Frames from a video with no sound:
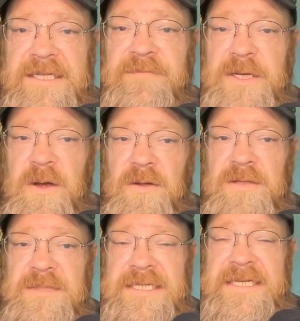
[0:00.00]
And if you call
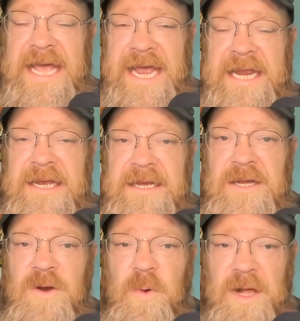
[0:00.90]
them today,
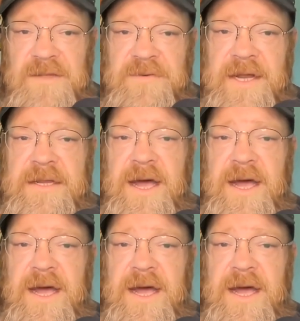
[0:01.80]
qualified